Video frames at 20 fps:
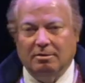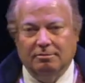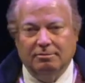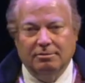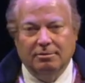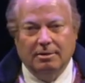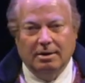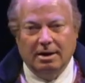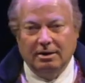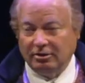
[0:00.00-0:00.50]
of,
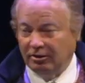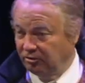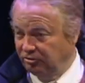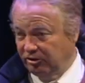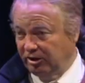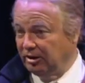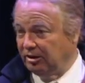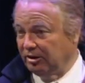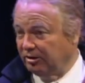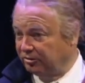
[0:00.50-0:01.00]
and the
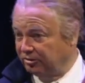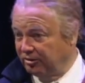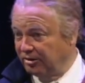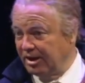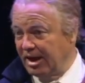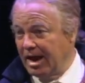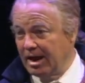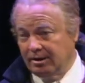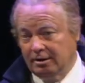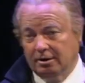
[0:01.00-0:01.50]
genius and
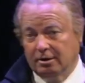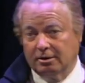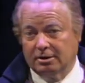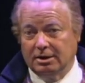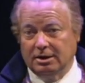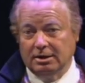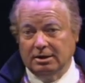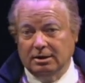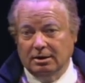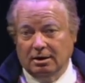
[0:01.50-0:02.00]
the
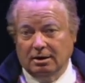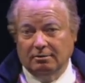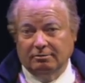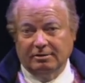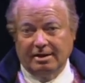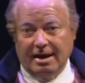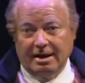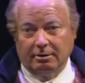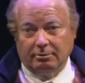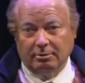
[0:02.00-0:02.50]
anarchy
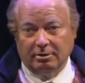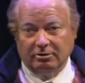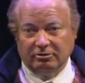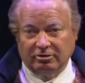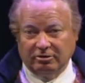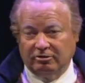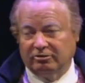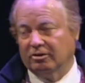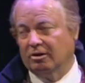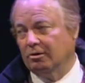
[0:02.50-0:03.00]
of
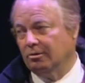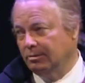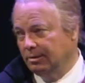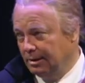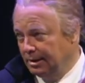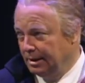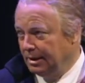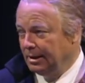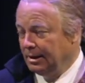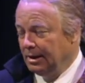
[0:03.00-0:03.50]
language. And so
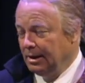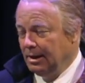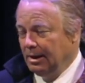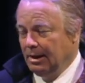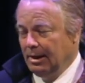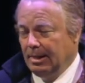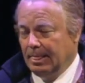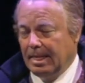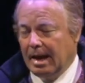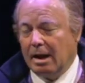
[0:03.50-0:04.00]

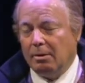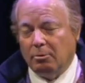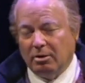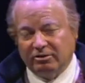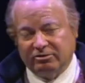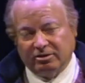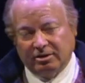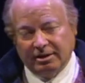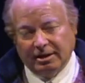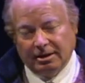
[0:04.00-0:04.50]
I
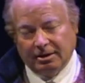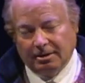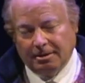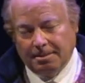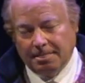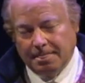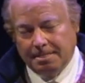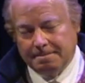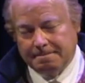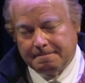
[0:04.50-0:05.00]
was a
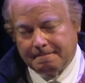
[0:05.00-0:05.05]
little